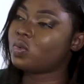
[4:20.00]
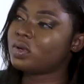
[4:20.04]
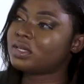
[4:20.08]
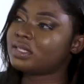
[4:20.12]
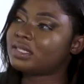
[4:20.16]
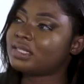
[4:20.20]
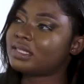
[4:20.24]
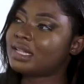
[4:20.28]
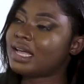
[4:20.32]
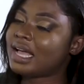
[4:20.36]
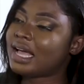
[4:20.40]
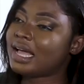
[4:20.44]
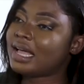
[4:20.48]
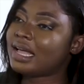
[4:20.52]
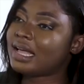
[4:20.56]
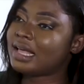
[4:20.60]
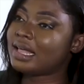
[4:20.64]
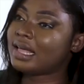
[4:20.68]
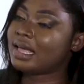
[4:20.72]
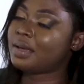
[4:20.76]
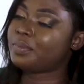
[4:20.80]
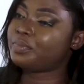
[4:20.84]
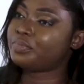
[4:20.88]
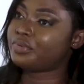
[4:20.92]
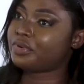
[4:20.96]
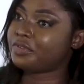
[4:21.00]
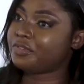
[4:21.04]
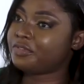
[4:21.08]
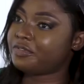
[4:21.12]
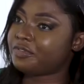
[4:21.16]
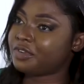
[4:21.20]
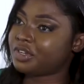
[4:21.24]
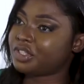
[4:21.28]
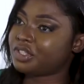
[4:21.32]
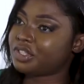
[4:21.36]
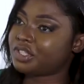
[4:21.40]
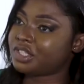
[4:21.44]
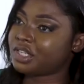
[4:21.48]
Was that a
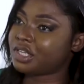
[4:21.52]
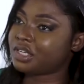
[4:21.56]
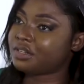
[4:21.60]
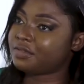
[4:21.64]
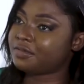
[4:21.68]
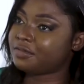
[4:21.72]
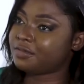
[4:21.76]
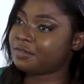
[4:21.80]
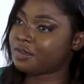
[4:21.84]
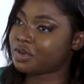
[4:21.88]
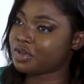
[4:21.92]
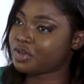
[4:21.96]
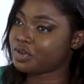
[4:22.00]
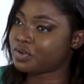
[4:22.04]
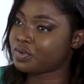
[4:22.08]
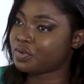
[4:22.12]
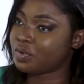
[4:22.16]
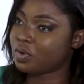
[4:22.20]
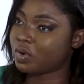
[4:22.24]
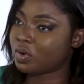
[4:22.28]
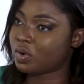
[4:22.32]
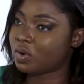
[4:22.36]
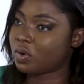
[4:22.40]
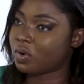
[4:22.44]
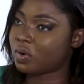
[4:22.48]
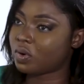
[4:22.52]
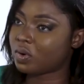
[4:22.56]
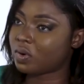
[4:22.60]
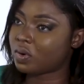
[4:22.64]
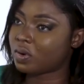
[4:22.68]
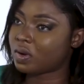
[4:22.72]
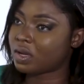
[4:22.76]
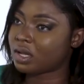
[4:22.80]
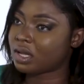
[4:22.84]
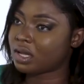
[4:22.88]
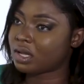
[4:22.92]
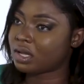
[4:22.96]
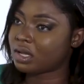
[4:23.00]
profession for you
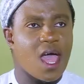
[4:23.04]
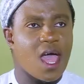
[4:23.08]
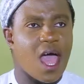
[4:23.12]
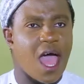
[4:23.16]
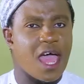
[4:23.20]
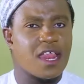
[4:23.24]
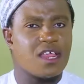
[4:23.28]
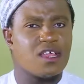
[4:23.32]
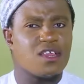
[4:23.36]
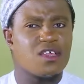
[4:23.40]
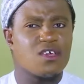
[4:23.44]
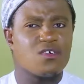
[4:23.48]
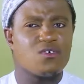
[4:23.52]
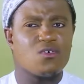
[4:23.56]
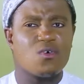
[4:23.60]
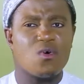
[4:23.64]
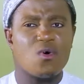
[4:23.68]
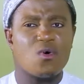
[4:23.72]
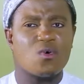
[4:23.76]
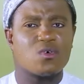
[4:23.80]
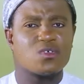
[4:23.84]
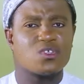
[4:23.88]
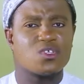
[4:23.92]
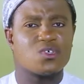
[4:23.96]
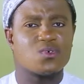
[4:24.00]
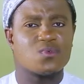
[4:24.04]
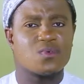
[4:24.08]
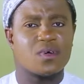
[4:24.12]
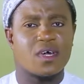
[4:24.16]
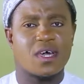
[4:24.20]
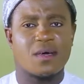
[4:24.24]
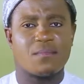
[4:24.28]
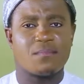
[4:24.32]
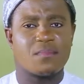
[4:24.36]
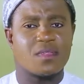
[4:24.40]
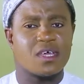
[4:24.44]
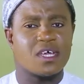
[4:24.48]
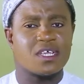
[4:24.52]
or? I didn't go to
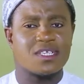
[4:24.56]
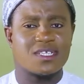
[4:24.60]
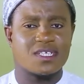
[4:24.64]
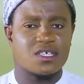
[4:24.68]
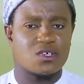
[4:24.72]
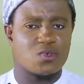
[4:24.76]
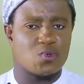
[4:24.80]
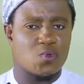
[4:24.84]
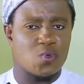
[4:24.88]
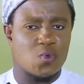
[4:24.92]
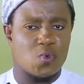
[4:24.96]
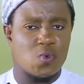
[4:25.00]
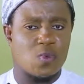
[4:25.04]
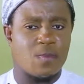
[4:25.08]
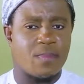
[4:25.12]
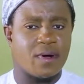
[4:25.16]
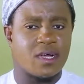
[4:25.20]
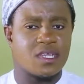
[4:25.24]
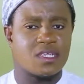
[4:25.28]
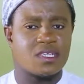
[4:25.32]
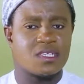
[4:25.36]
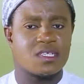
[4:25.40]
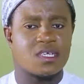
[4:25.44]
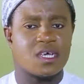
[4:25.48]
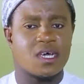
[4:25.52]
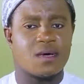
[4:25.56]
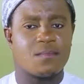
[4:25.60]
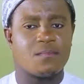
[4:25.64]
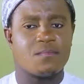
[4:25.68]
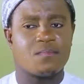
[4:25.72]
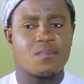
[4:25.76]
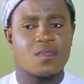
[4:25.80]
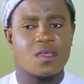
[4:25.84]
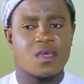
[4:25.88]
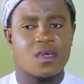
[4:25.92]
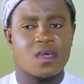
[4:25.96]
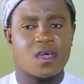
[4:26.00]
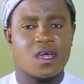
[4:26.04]
it school, but
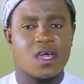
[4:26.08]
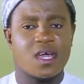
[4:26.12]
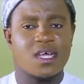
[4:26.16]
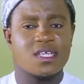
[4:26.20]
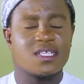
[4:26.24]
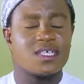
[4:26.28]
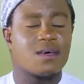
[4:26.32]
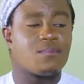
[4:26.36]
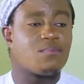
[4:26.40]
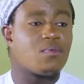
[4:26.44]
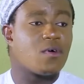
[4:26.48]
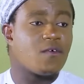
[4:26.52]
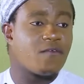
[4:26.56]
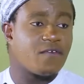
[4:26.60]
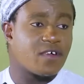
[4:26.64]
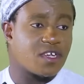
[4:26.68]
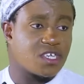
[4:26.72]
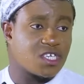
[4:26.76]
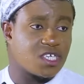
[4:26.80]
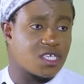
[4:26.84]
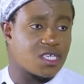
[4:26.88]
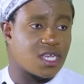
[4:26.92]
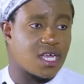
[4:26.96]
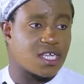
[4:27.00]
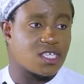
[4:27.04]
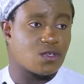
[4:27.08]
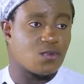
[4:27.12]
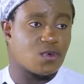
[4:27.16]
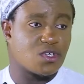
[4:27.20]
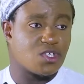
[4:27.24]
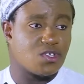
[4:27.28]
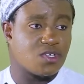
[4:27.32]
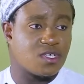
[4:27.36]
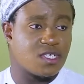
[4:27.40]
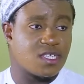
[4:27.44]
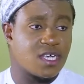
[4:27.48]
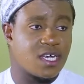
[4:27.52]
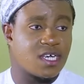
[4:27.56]
it's a profession. That's
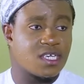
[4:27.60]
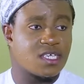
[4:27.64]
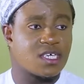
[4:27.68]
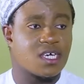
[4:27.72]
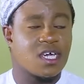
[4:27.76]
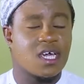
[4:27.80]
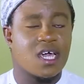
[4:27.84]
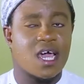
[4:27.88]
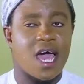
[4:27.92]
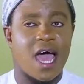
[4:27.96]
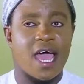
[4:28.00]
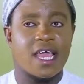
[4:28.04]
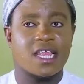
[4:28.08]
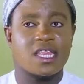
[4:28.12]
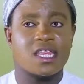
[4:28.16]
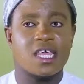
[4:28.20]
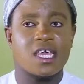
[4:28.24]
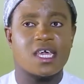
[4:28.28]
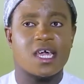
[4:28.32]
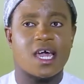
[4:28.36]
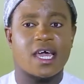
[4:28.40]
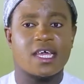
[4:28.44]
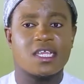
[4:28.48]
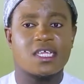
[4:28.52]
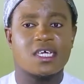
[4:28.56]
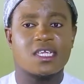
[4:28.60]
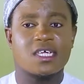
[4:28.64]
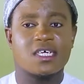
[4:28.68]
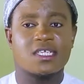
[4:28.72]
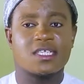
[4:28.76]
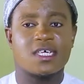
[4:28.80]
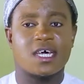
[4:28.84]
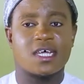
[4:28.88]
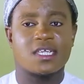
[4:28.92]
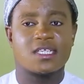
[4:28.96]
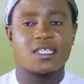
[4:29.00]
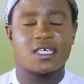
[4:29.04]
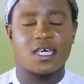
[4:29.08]
what you said. I think I did
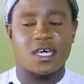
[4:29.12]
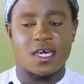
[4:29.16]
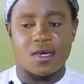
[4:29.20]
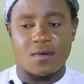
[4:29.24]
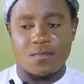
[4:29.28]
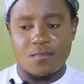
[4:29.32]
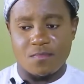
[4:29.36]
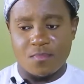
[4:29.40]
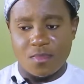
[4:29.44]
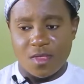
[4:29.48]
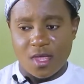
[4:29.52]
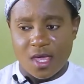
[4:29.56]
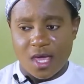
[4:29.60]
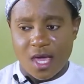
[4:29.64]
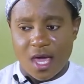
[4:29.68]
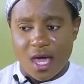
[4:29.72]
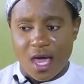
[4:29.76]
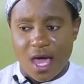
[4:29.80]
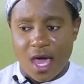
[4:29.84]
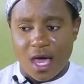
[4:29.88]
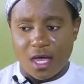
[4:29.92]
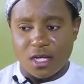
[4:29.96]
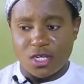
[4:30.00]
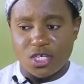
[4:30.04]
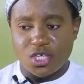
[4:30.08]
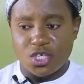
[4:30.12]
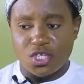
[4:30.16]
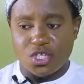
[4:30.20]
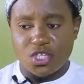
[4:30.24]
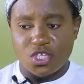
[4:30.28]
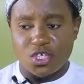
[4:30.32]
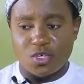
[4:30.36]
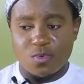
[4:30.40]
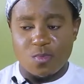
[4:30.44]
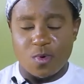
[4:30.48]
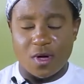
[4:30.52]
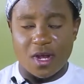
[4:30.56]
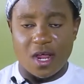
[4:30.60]
it at
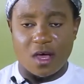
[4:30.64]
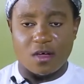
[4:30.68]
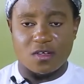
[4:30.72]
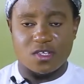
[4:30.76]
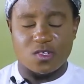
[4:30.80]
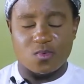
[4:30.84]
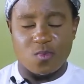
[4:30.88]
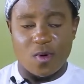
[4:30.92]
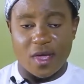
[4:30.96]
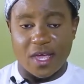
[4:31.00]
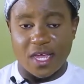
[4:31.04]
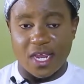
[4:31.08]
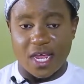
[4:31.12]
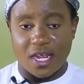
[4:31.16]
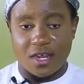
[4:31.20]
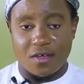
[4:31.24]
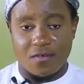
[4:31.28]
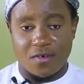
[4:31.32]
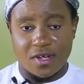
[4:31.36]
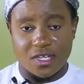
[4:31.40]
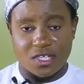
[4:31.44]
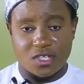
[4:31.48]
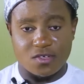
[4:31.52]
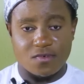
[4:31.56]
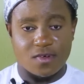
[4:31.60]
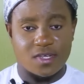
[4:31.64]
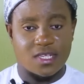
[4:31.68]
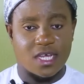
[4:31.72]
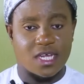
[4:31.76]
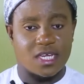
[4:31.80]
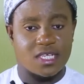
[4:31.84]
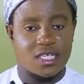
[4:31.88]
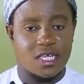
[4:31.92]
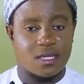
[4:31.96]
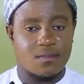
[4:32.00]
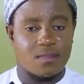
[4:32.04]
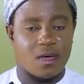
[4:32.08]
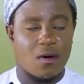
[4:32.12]
YouTube when I was working at a restaurant. At
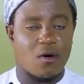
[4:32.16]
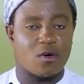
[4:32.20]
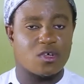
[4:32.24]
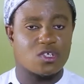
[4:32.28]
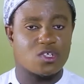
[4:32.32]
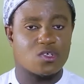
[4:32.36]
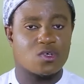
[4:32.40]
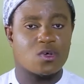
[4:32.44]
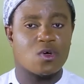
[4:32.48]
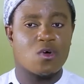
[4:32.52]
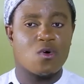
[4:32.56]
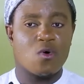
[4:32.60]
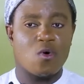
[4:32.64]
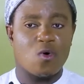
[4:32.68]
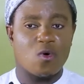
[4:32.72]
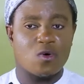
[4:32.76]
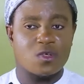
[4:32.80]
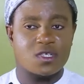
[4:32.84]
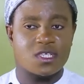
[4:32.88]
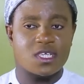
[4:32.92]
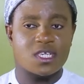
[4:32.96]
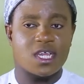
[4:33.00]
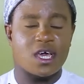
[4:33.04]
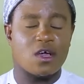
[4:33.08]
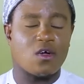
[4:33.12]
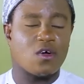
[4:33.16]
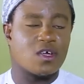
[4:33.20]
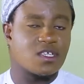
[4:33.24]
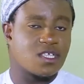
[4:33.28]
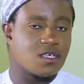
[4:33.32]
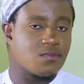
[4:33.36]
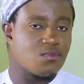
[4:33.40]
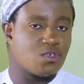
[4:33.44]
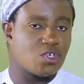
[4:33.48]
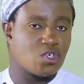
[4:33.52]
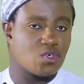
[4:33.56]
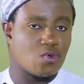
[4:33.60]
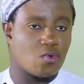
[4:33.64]
the same time, I was hosting a
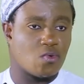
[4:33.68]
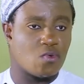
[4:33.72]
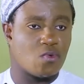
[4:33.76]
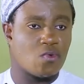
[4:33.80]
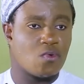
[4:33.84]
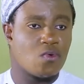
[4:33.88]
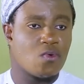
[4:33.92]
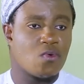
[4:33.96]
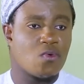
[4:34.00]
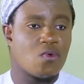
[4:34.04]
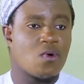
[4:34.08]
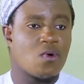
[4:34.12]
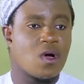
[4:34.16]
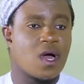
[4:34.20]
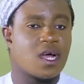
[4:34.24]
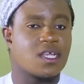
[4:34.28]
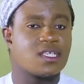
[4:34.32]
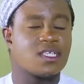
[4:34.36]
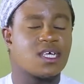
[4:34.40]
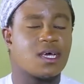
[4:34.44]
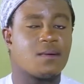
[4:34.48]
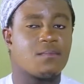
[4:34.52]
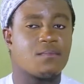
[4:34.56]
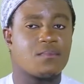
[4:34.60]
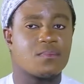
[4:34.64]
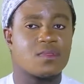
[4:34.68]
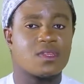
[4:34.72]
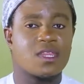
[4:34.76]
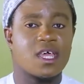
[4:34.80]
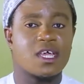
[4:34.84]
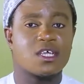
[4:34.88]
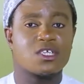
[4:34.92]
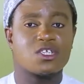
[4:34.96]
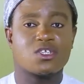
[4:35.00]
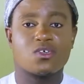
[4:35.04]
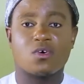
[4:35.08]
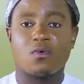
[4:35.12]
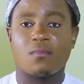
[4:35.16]
gossip show. At
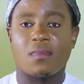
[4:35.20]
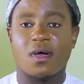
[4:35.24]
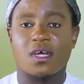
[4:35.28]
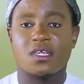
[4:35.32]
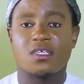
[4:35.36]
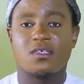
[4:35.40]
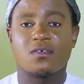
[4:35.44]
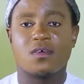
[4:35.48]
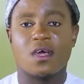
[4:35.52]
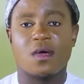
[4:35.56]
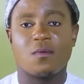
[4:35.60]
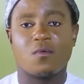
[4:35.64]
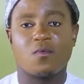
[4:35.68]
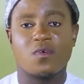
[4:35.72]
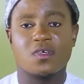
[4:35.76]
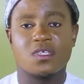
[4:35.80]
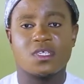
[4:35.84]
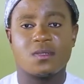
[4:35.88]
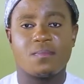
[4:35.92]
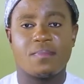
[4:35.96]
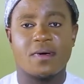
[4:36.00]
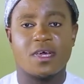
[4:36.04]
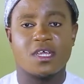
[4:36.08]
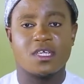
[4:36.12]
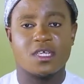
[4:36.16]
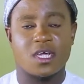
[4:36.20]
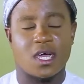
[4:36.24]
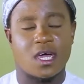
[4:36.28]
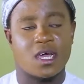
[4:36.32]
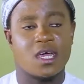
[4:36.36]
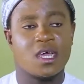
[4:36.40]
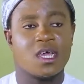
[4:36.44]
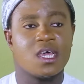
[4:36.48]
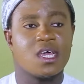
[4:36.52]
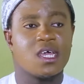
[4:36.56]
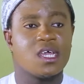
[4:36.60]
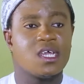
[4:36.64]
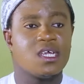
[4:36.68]
thanks so much, Kwesi Peña.
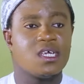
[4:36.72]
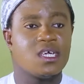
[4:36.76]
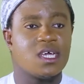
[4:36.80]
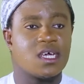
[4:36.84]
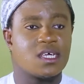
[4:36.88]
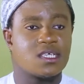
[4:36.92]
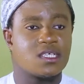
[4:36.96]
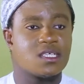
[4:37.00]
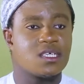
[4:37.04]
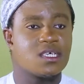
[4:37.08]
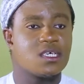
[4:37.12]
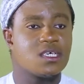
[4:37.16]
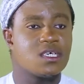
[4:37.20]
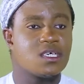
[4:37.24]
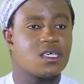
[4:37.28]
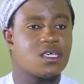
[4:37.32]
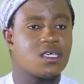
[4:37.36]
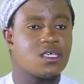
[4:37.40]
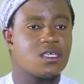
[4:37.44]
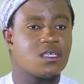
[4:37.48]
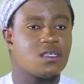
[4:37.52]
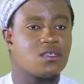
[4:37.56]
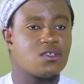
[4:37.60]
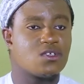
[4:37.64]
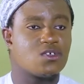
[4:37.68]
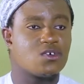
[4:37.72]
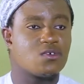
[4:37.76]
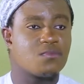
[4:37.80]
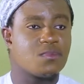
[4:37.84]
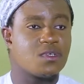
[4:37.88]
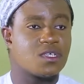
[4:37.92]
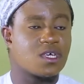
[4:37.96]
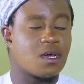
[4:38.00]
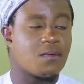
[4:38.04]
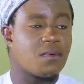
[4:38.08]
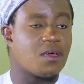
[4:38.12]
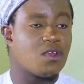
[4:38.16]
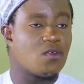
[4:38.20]
Yes, he told
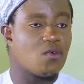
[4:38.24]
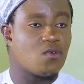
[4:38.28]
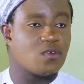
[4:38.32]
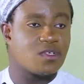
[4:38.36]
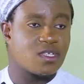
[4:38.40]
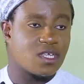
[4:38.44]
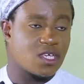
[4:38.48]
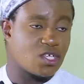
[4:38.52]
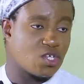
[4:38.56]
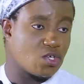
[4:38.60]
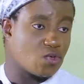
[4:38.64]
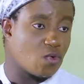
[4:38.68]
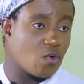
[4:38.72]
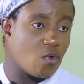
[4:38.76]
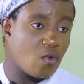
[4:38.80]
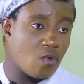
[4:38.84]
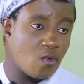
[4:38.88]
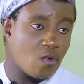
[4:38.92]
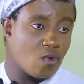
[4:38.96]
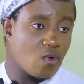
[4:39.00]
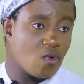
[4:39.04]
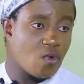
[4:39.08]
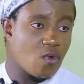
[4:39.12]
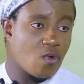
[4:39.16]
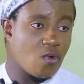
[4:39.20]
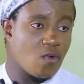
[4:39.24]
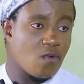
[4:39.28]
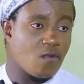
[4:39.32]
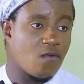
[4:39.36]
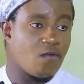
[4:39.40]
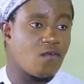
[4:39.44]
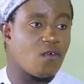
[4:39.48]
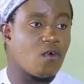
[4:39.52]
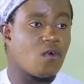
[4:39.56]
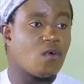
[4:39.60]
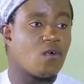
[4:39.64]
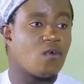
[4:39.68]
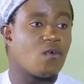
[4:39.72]
me to come and host a show
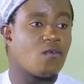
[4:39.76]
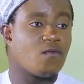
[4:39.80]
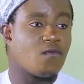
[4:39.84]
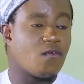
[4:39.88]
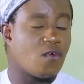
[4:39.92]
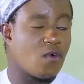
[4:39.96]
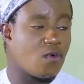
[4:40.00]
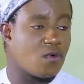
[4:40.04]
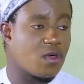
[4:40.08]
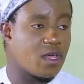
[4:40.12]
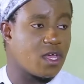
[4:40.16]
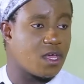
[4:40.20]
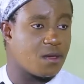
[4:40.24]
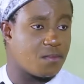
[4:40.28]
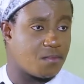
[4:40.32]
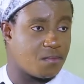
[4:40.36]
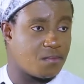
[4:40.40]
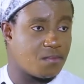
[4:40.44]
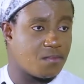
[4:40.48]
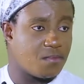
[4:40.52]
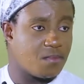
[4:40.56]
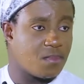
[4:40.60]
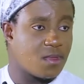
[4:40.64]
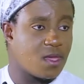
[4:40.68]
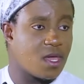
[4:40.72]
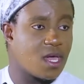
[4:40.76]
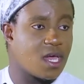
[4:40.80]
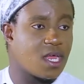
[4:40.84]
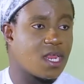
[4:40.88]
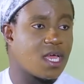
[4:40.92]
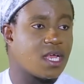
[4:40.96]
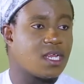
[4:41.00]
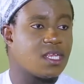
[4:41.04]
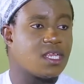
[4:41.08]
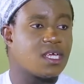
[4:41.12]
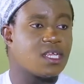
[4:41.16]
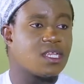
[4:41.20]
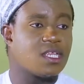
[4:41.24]
for him. And
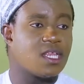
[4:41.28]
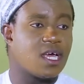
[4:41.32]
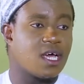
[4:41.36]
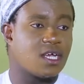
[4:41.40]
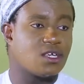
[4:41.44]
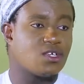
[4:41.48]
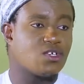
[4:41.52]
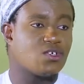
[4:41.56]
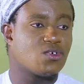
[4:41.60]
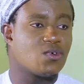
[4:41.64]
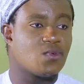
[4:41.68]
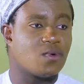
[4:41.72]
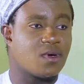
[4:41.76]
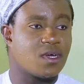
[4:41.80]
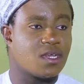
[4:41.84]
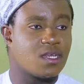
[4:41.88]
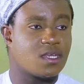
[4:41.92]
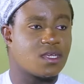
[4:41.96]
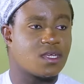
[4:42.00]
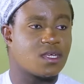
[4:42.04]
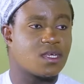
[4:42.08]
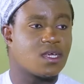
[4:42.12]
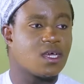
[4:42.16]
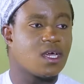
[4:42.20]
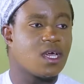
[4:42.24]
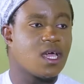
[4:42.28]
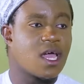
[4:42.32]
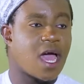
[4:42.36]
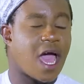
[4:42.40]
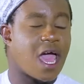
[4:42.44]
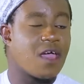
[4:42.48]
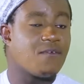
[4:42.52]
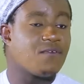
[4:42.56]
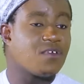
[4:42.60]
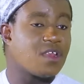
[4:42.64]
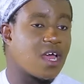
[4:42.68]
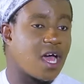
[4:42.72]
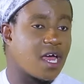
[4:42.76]
I did that show, and
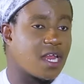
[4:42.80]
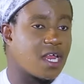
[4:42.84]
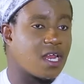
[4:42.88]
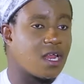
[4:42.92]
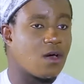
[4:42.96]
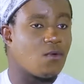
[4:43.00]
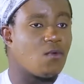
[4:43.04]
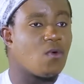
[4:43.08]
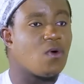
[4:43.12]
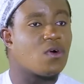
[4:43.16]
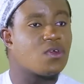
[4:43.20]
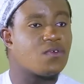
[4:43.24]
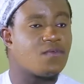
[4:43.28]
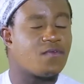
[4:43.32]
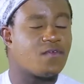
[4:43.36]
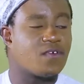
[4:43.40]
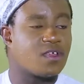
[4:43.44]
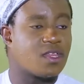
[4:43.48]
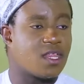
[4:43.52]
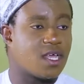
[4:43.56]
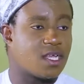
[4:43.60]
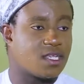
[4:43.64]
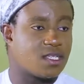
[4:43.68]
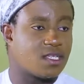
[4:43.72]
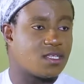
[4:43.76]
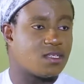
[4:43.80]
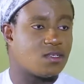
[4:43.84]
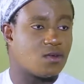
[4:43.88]
I even had an award for that.